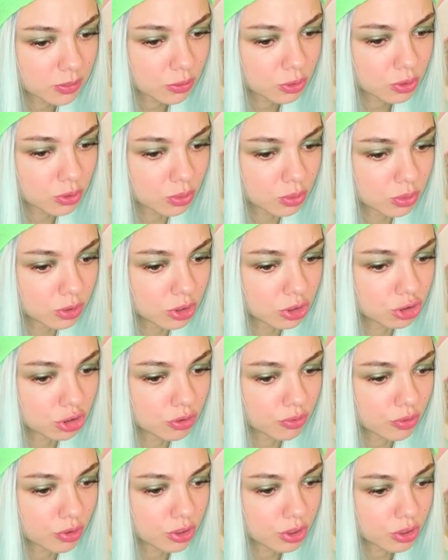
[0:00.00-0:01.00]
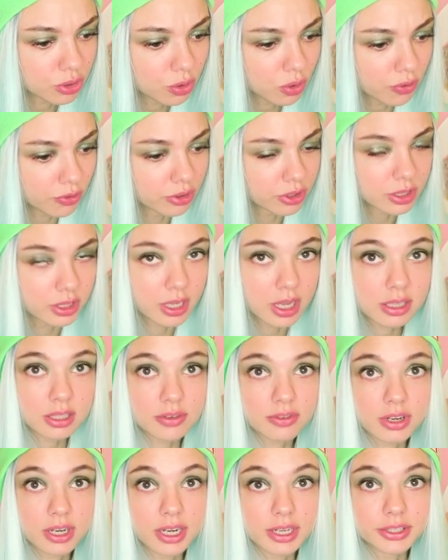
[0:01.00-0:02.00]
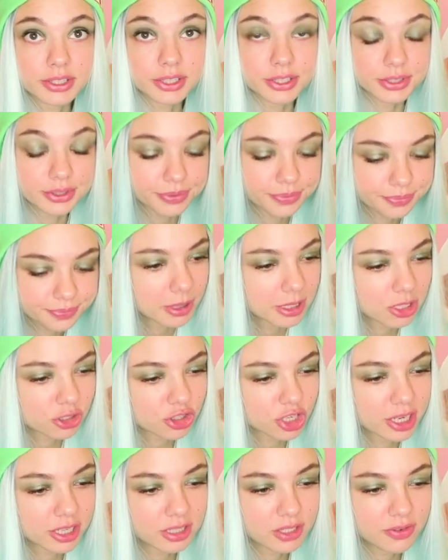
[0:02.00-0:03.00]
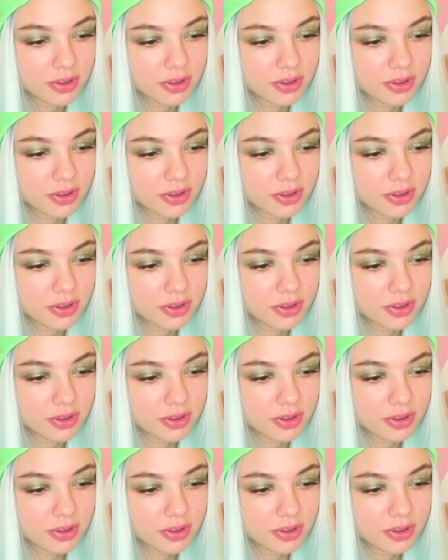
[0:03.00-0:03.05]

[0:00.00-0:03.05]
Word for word: here. We must go out. They went to the